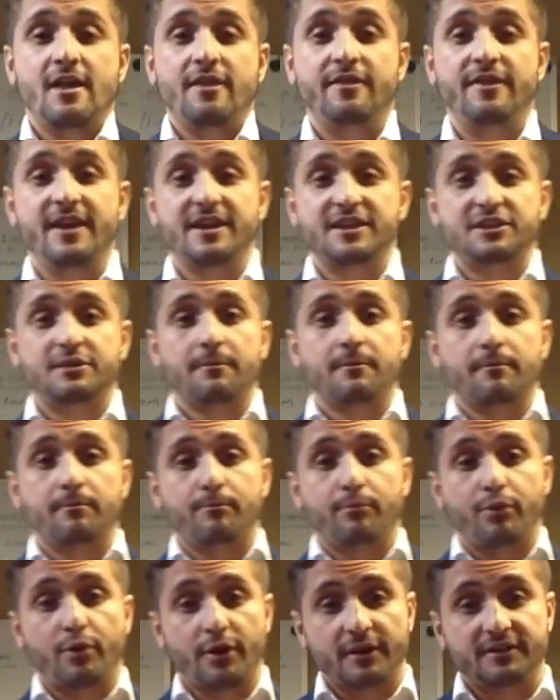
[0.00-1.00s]
This
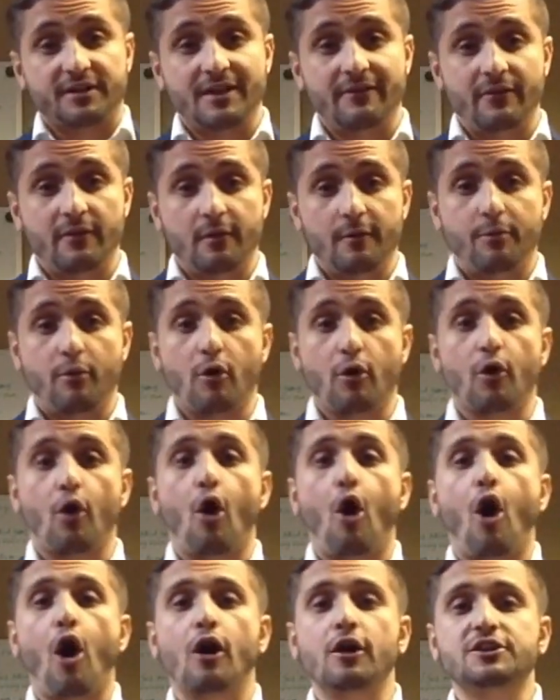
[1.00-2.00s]
productivity
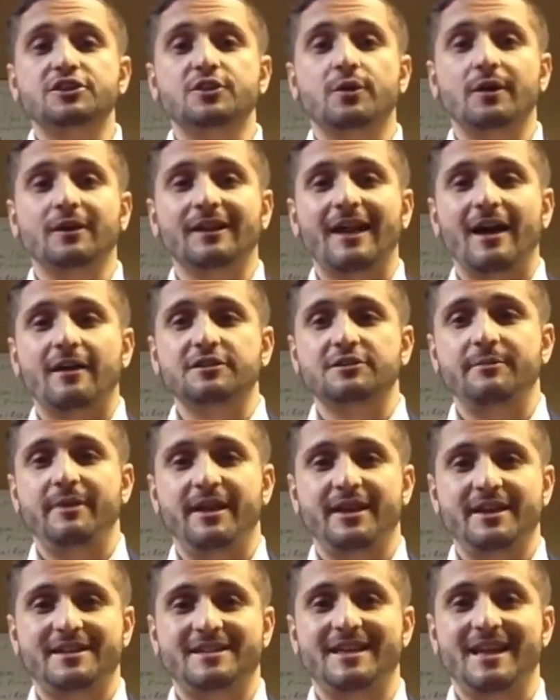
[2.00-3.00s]
report also allows
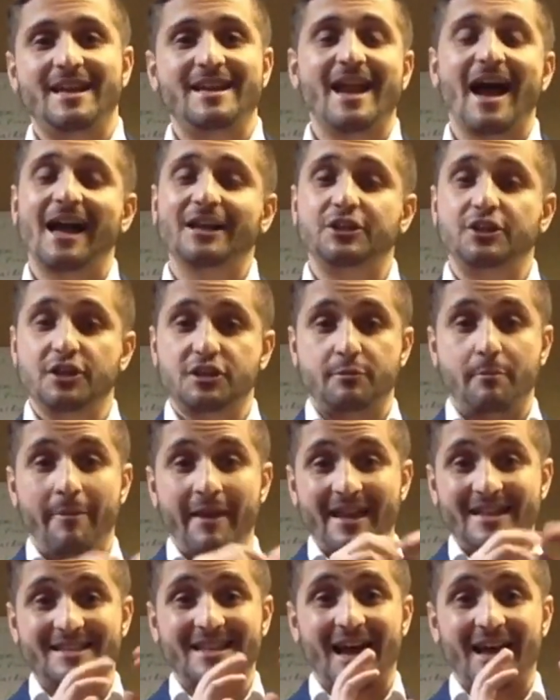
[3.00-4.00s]
me to see not just
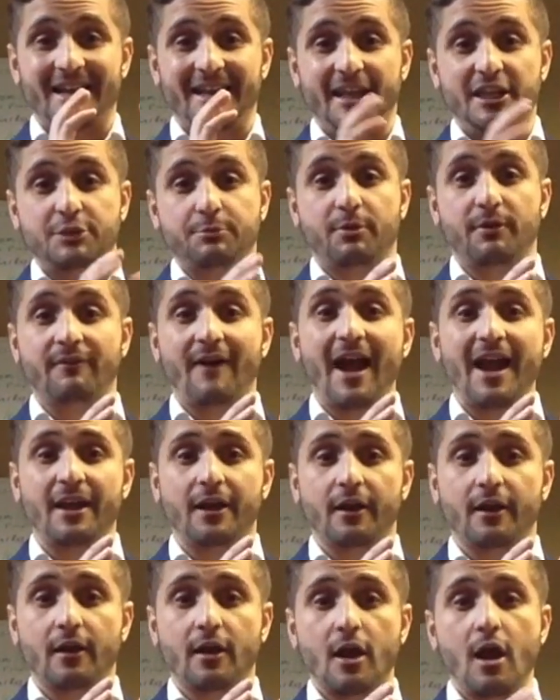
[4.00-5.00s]
based on each
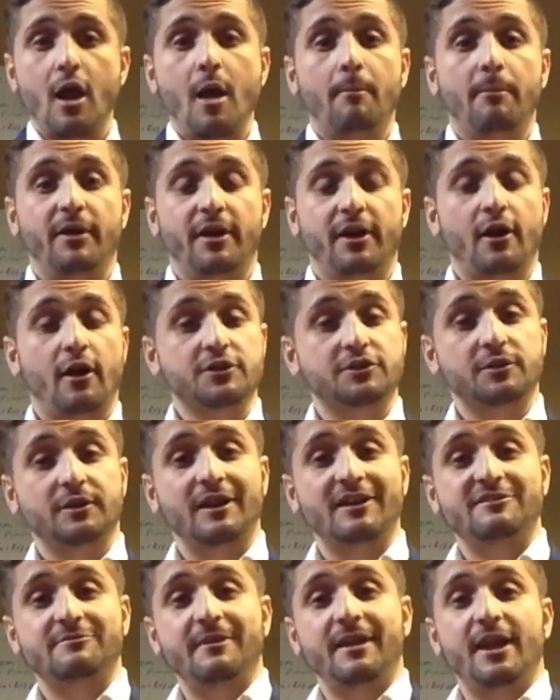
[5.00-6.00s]
provider, but it also
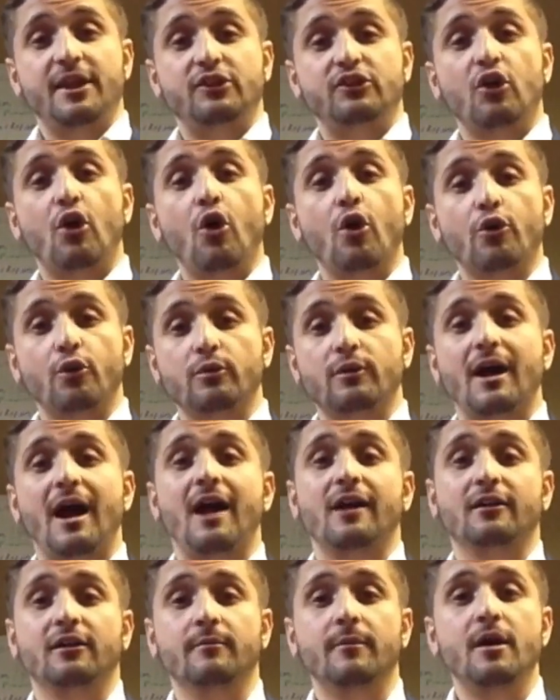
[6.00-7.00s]
gives me a total
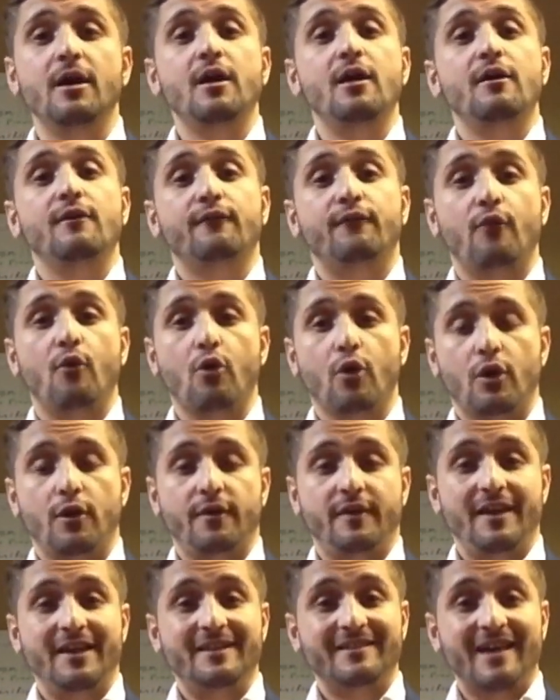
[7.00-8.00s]
column for
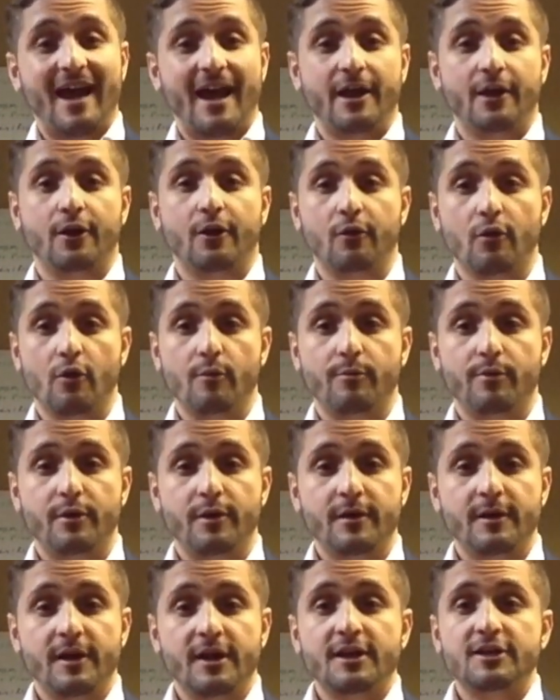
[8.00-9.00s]
the entire group.
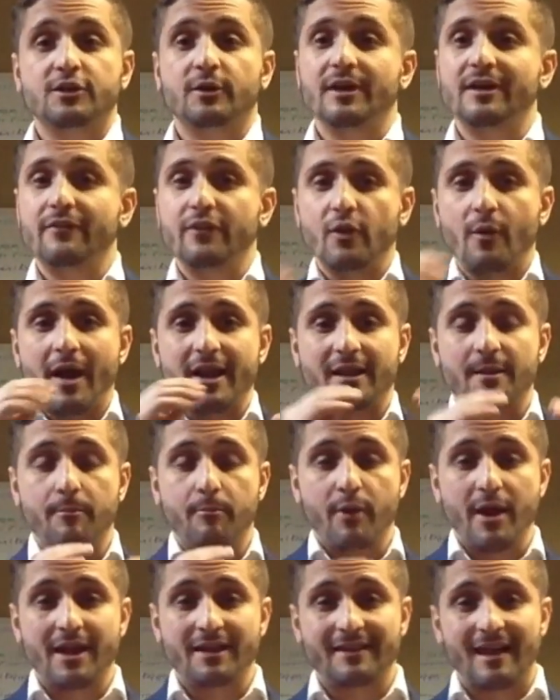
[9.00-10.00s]
So even though I can
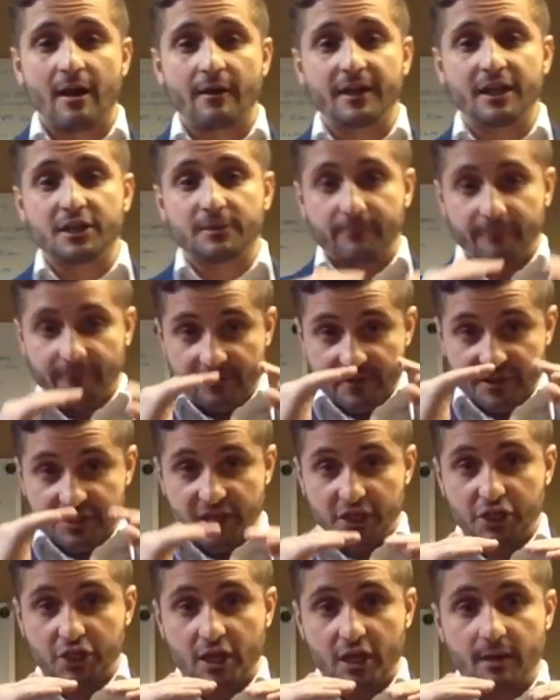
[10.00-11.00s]
break down each
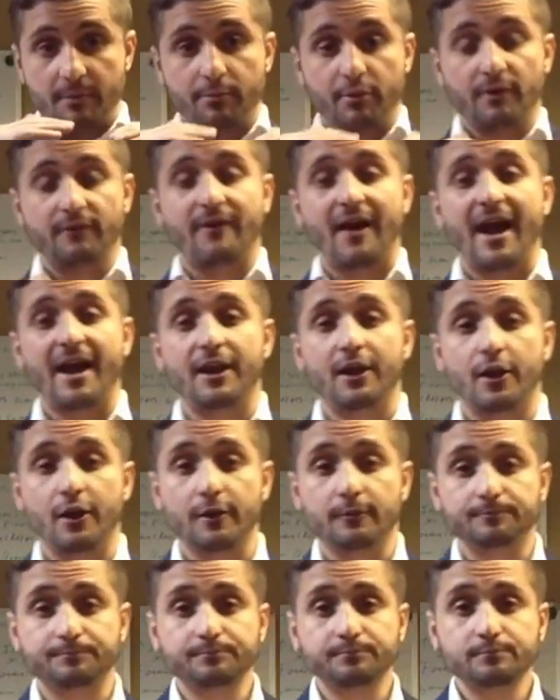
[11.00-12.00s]
physician and
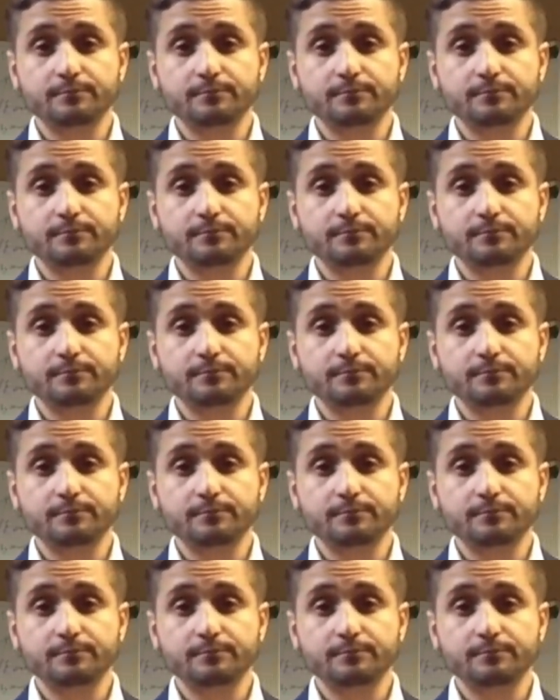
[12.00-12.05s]
provider